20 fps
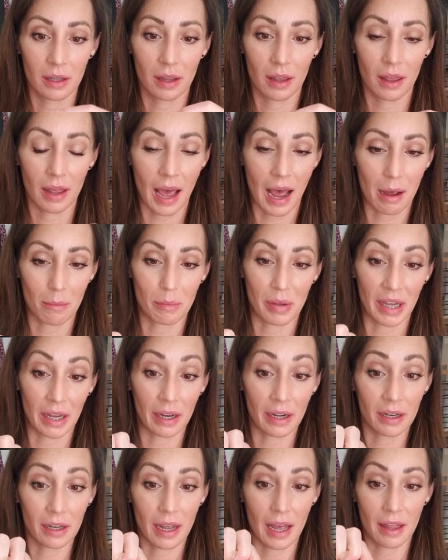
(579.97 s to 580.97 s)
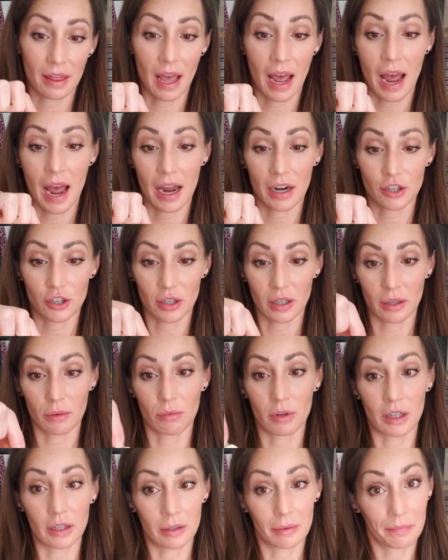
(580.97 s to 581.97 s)
that bead, and that actually
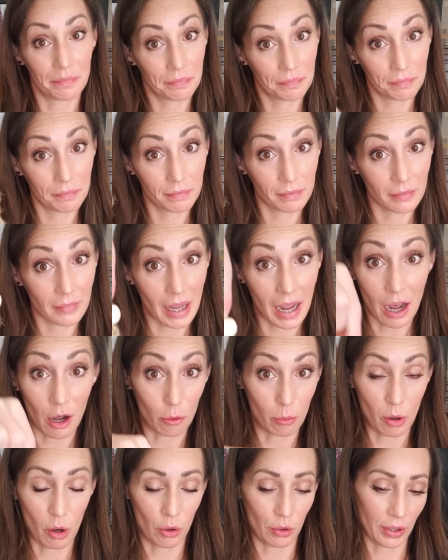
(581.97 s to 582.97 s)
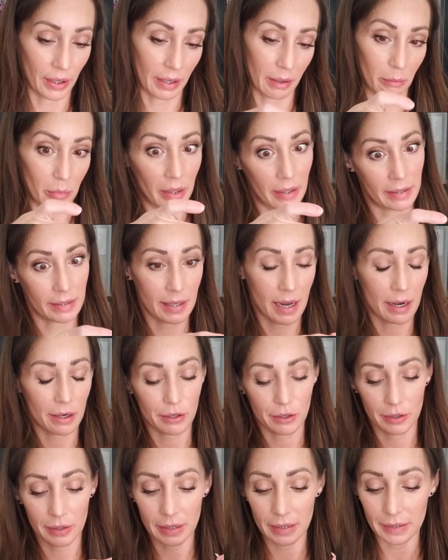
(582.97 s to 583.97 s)
will help hold it in place actually.